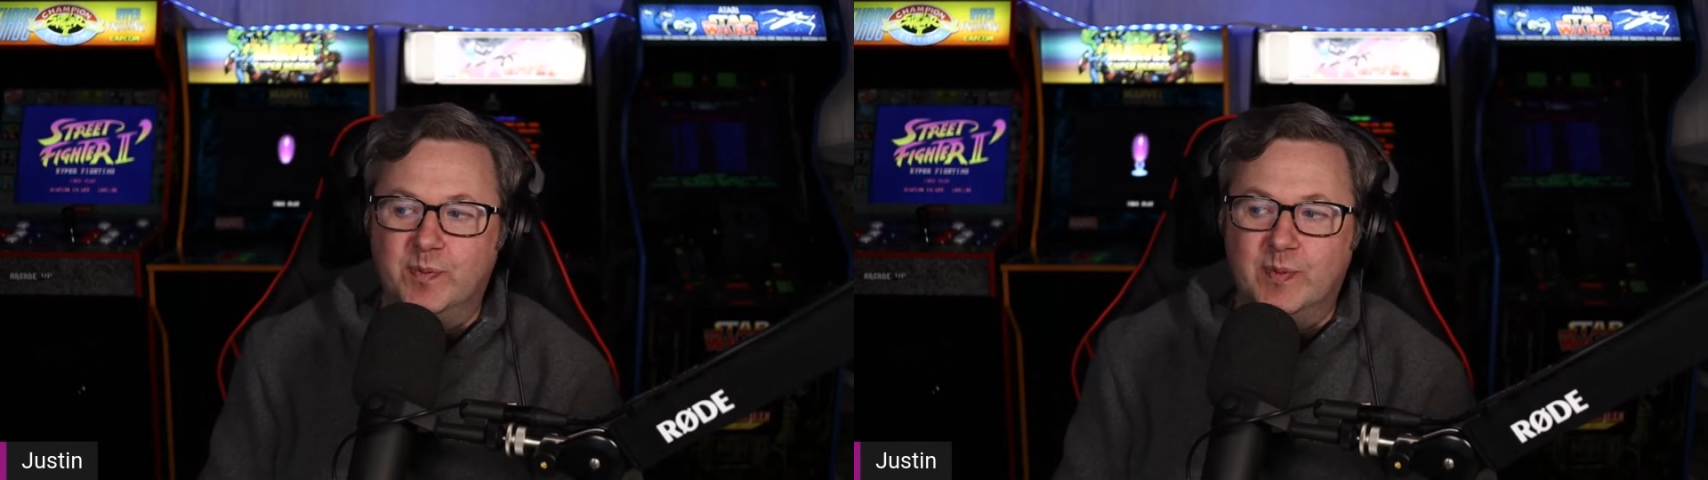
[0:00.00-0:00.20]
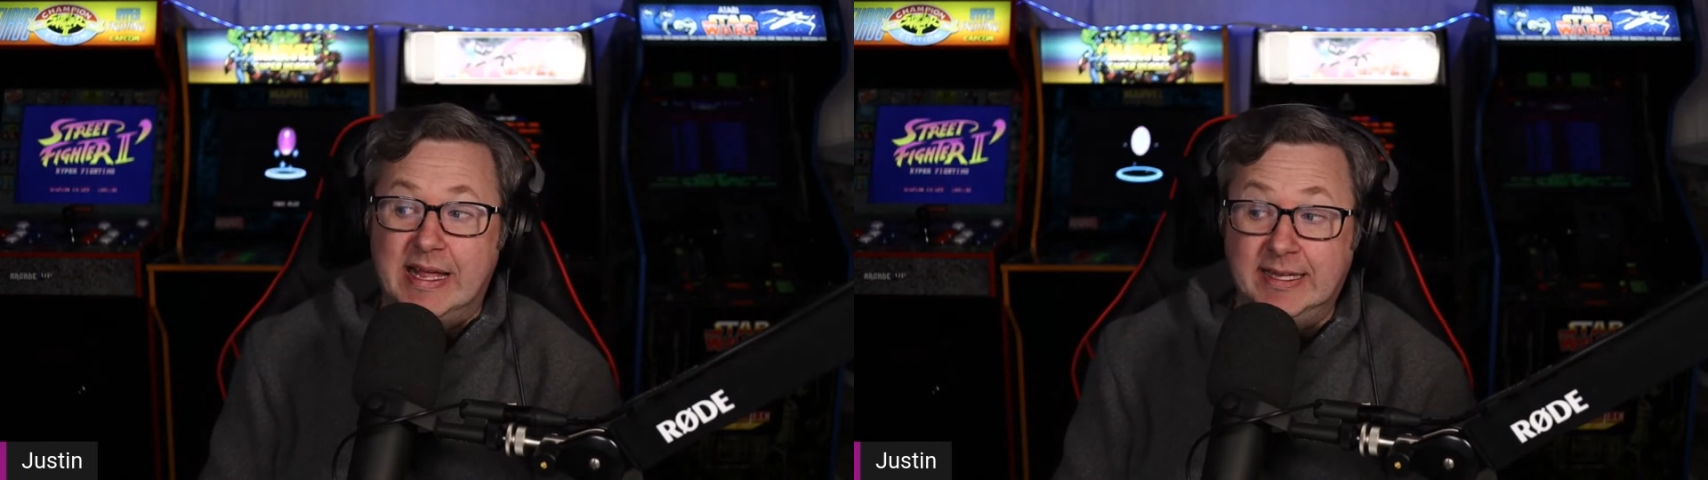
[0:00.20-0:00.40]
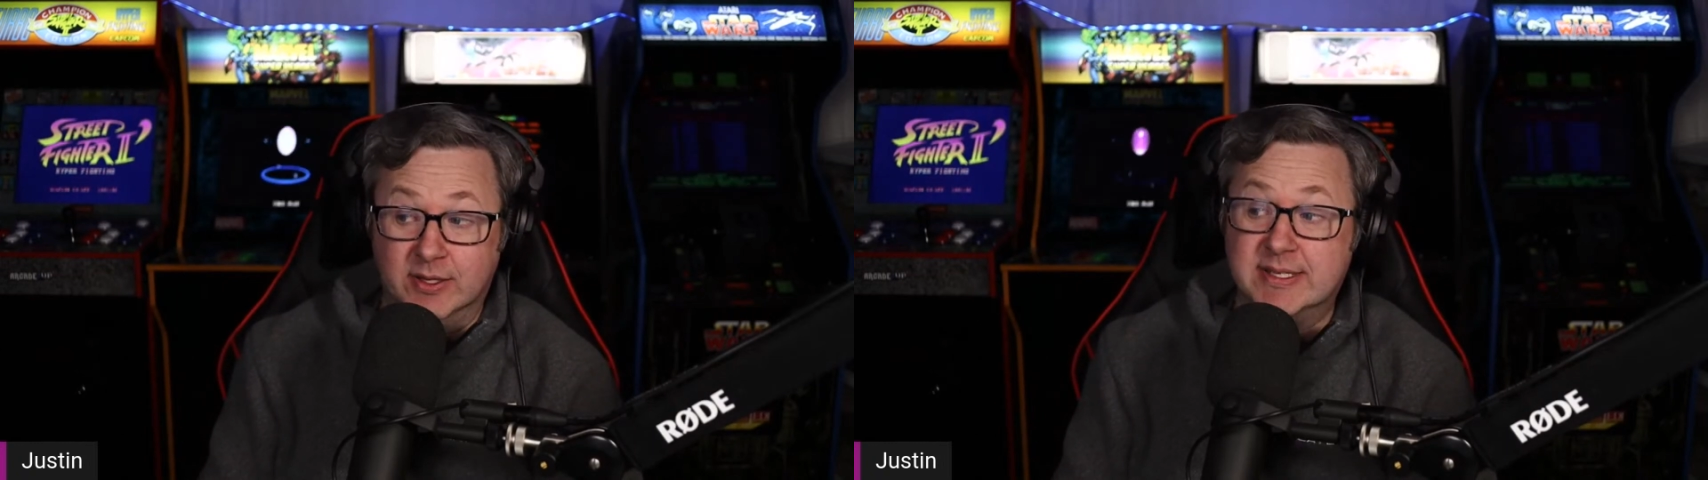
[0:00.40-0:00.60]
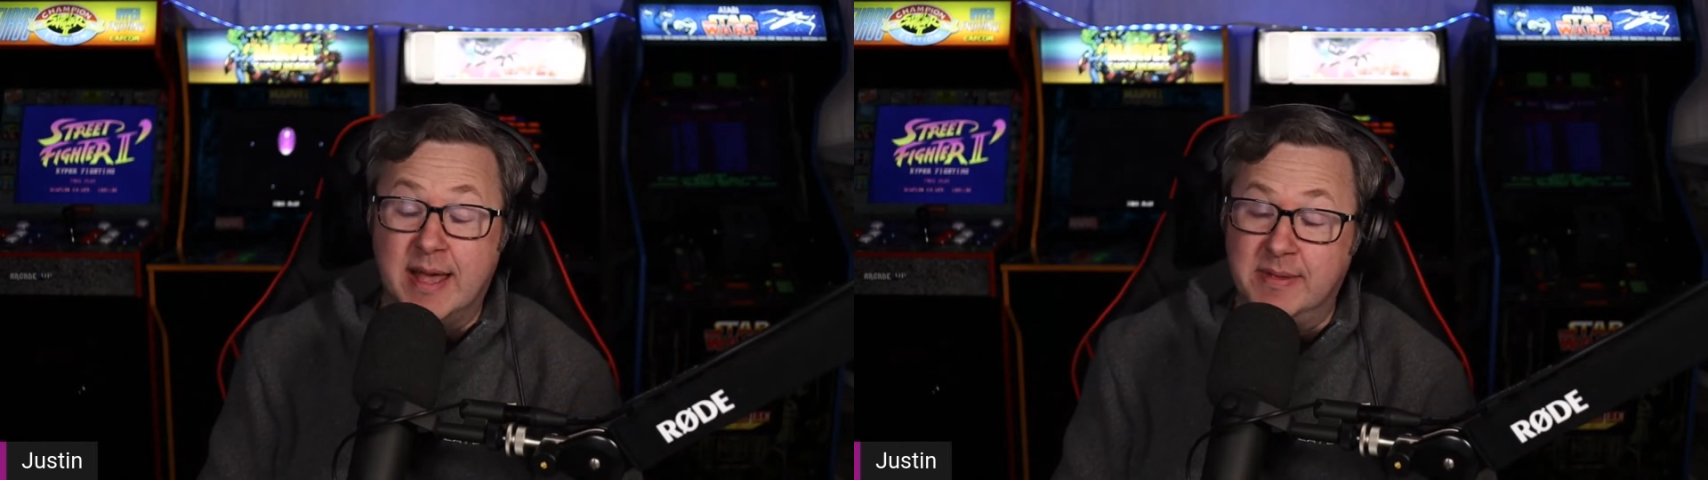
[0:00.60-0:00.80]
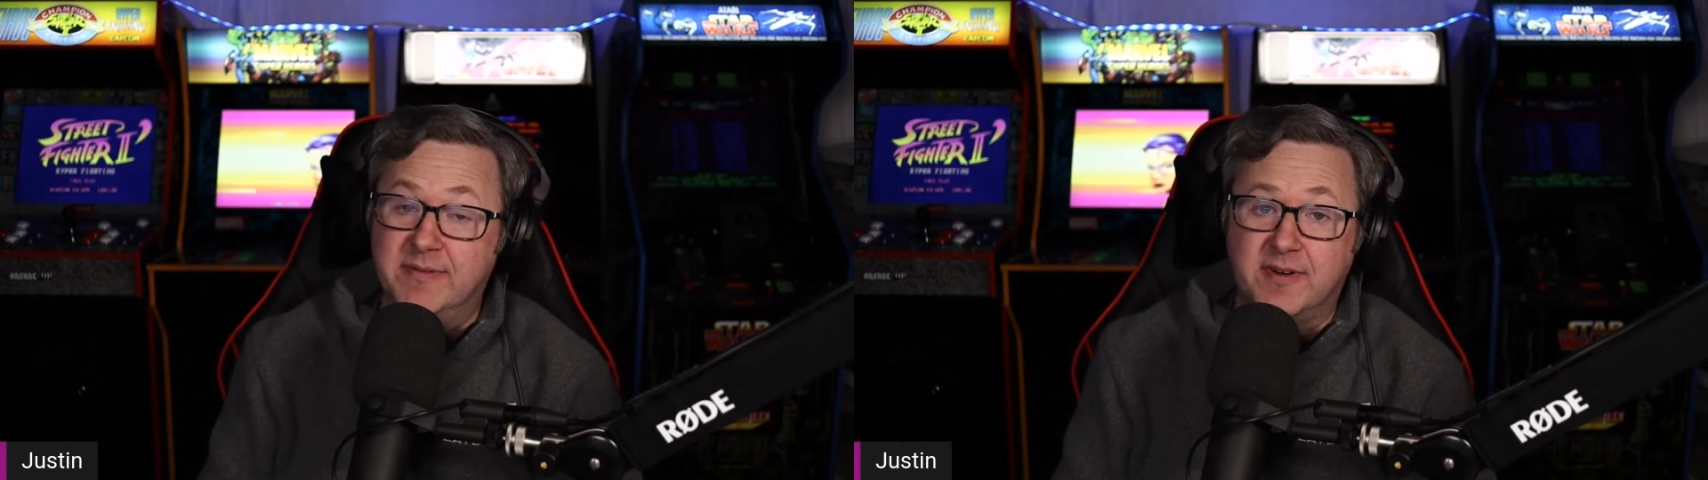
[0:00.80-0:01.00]
he looked at
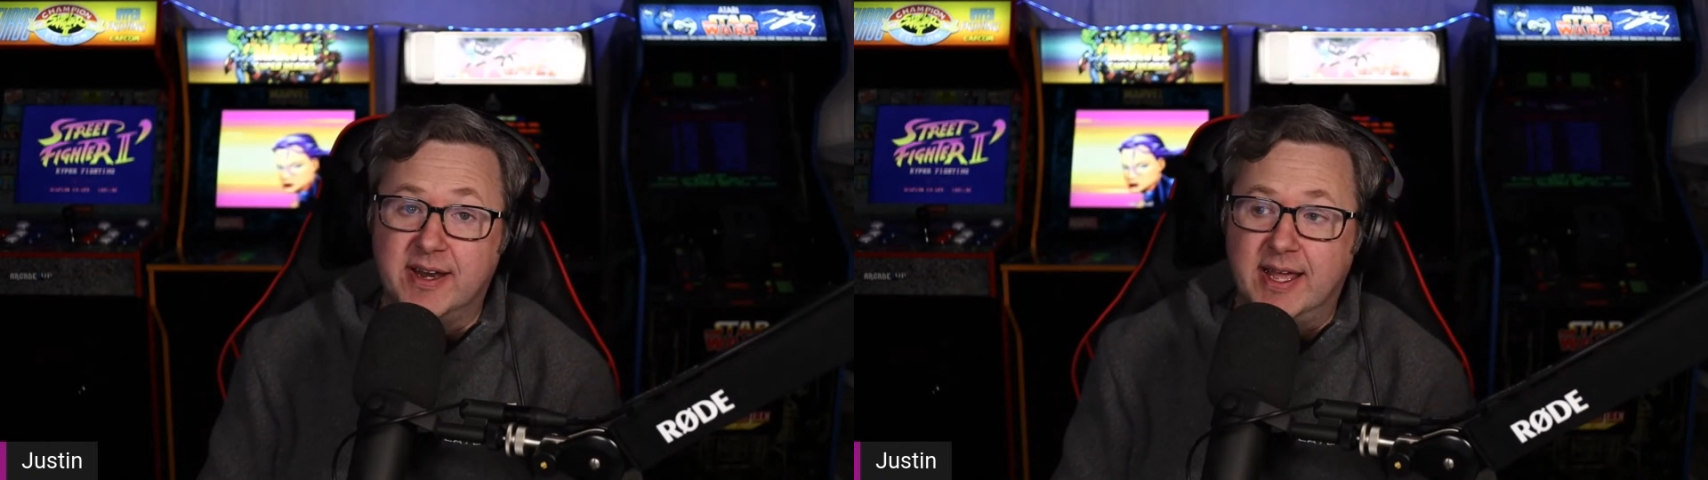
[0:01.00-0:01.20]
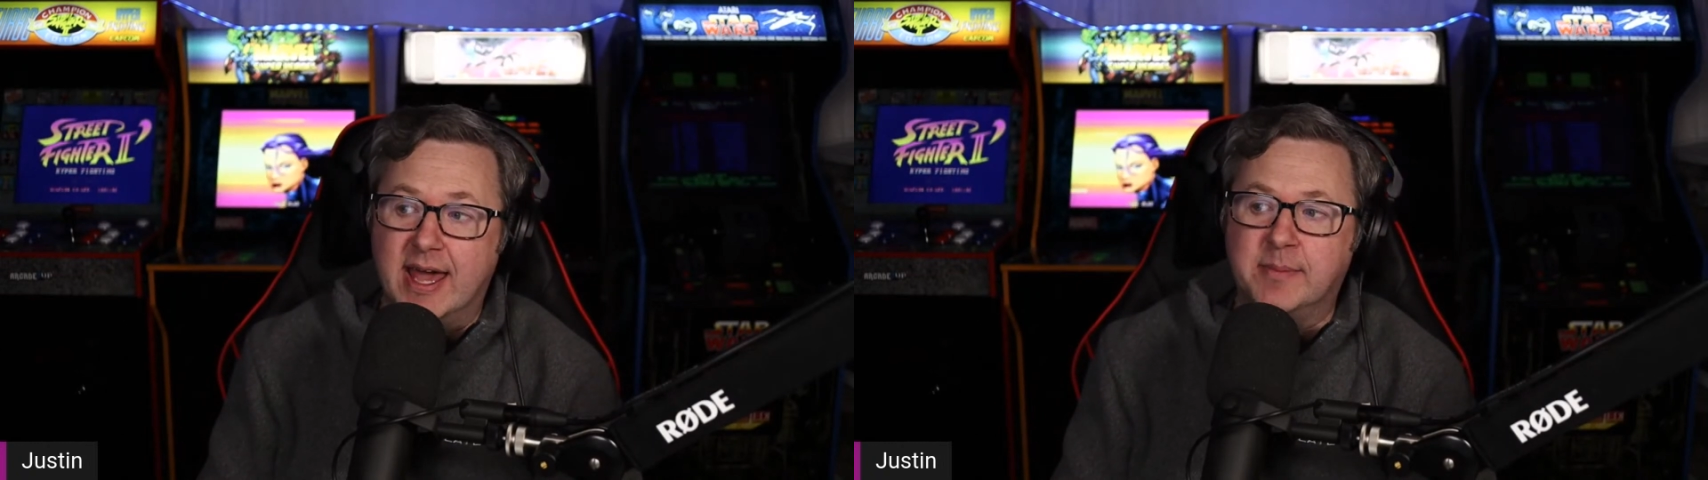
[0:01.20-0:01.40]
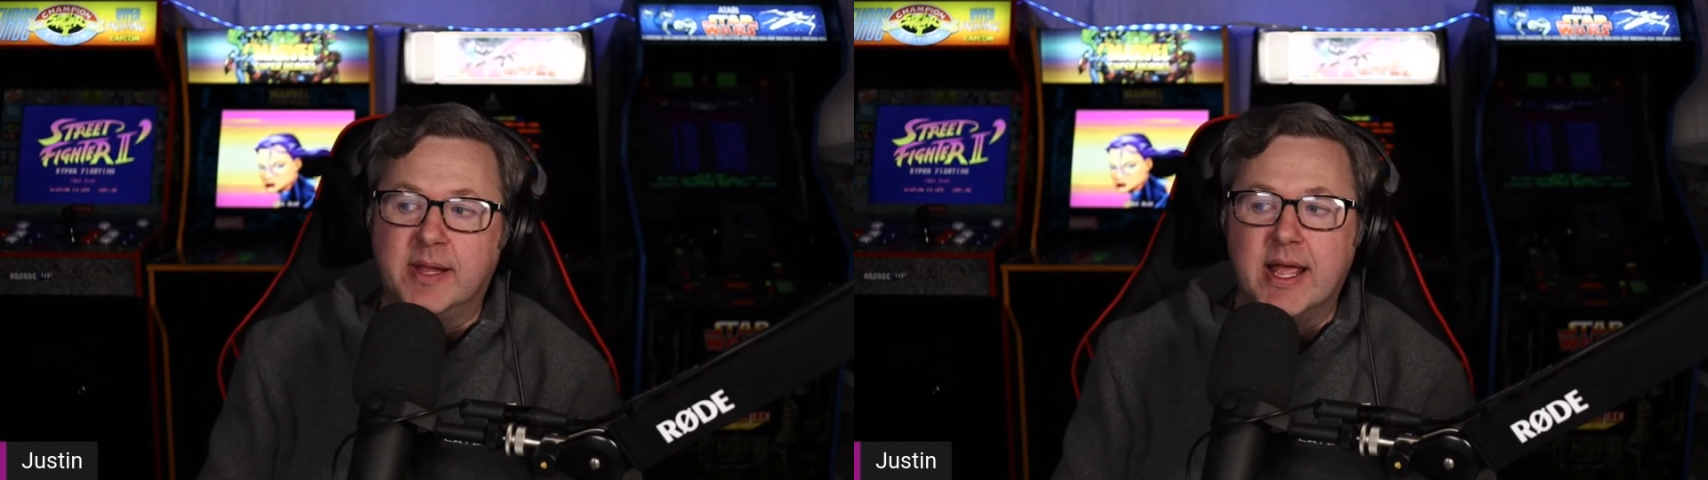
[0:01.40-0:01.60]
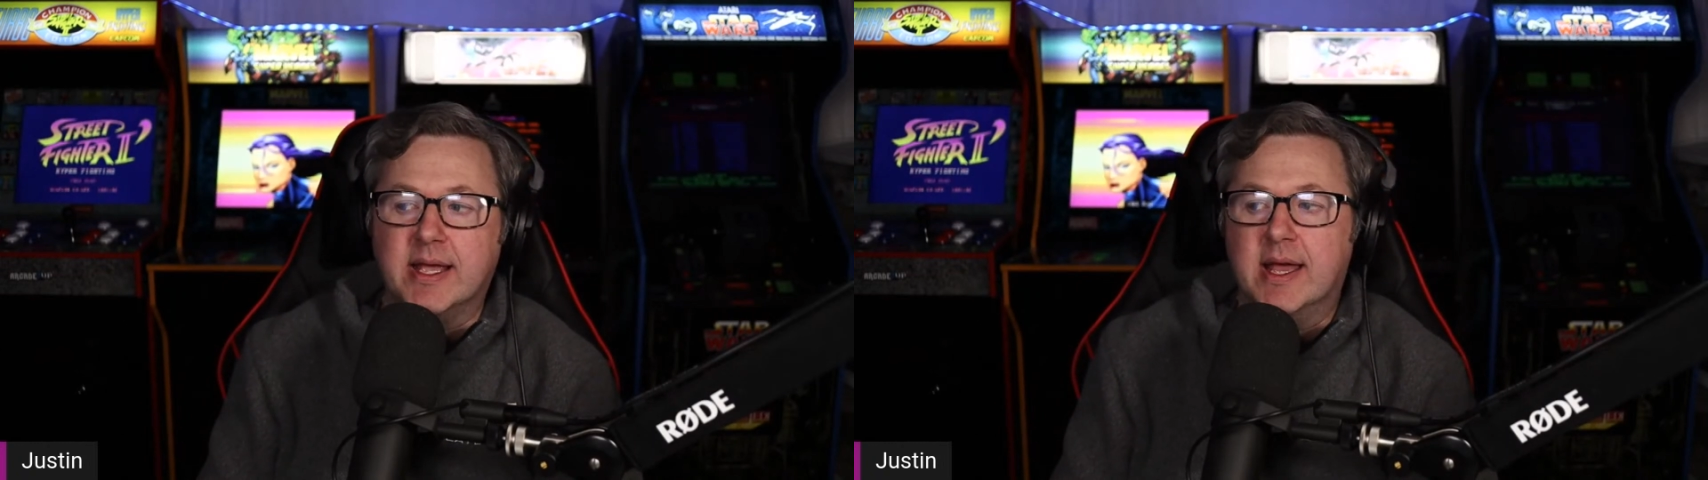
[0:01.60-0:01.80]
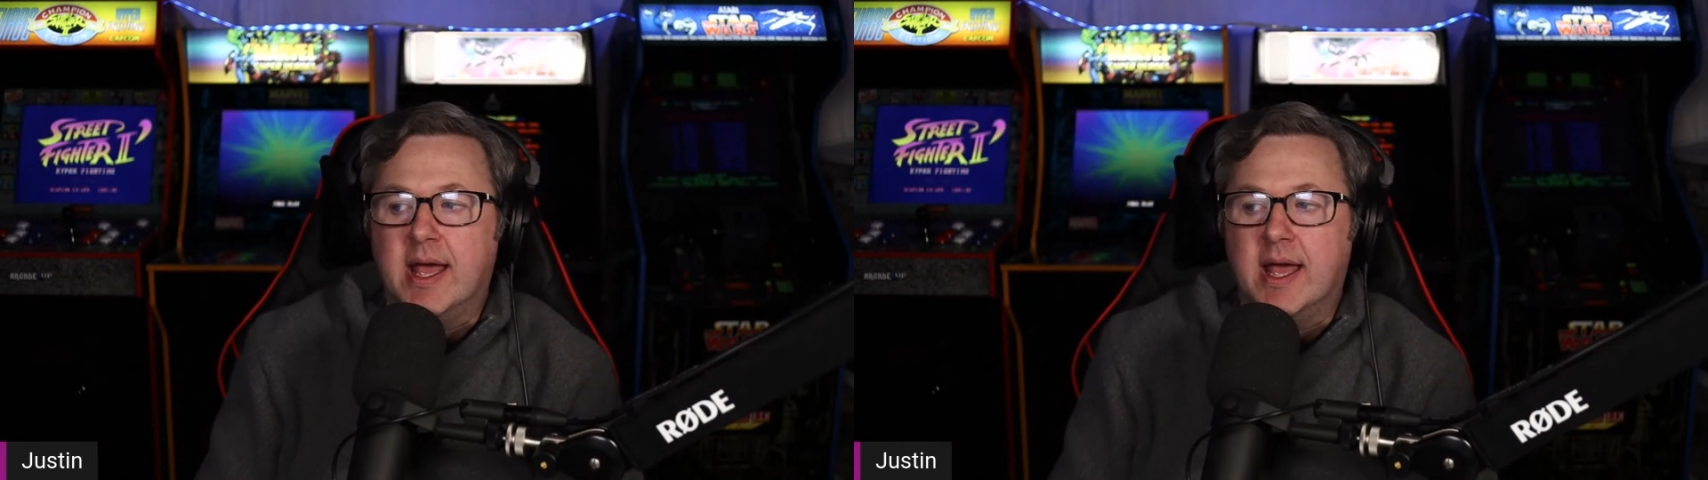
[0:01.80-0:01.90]
me funny, and I'm like,